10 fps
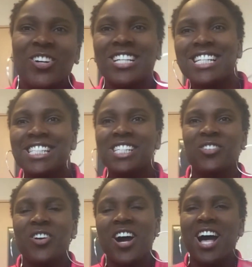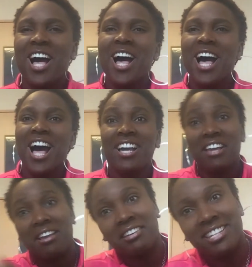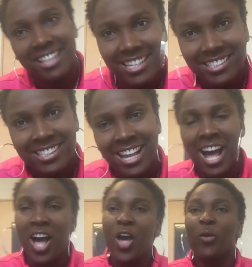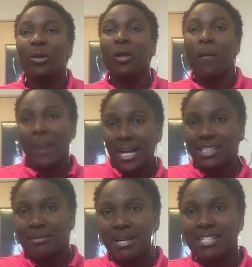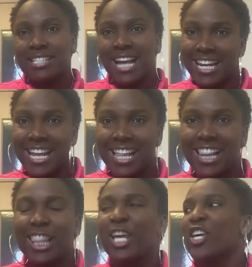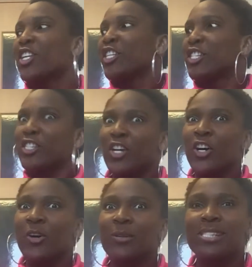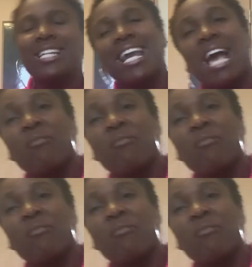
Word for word: konnichiwa genki deska welcome back to my channel so today